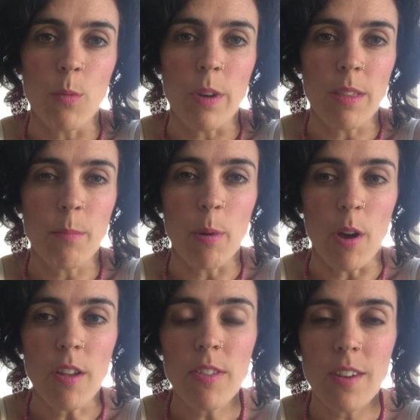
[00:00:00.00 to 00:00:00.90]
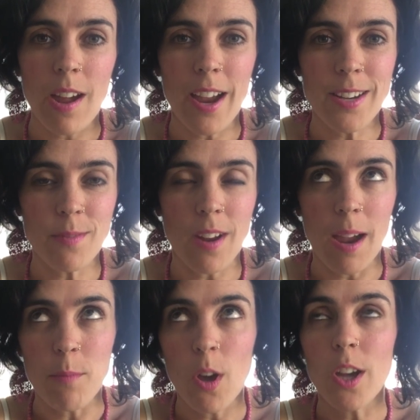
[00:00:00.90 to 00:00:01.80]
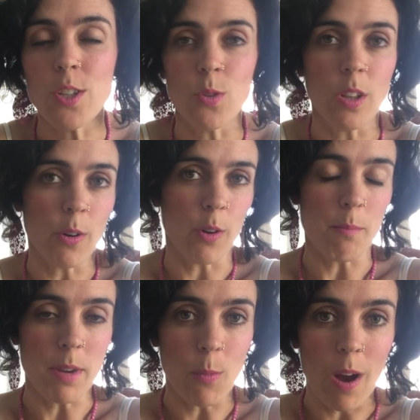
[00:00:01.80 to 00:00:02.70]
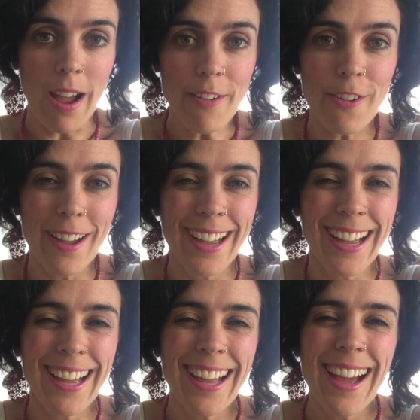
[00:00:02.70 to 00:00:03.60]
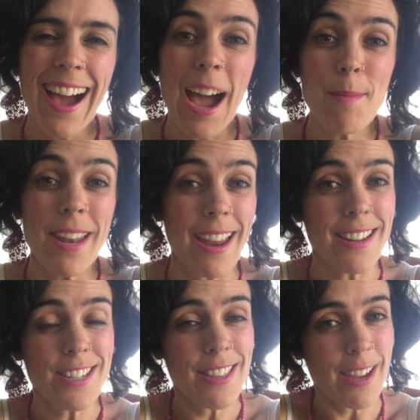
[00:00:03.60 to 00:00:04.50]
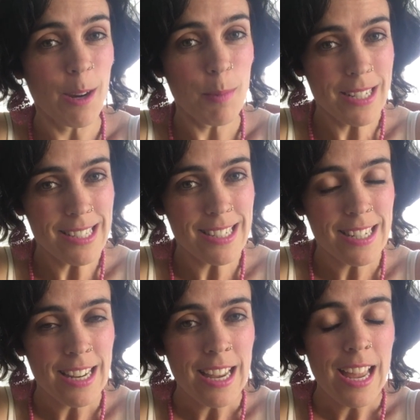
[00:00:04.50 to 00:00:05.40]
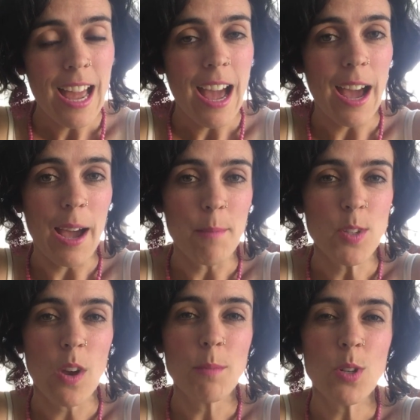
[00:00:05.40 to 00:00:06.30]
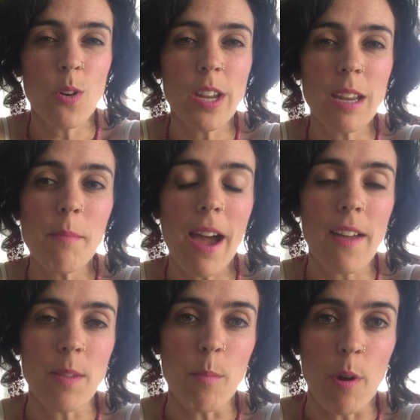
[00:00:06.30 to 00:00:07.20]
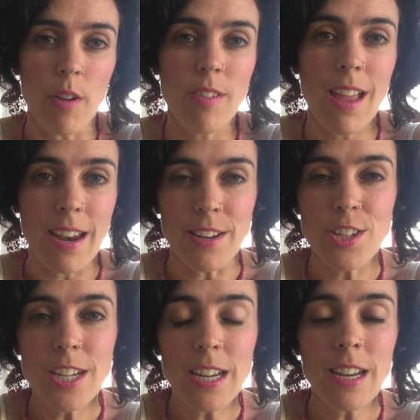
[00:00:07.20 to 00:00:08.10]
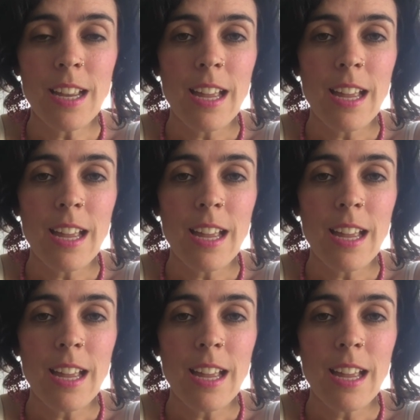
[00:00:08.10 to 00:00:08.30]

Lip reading: with birth. Now, I'm not a doula or a midwife, I'm an energy therapist, so I'm talking about the birth energy.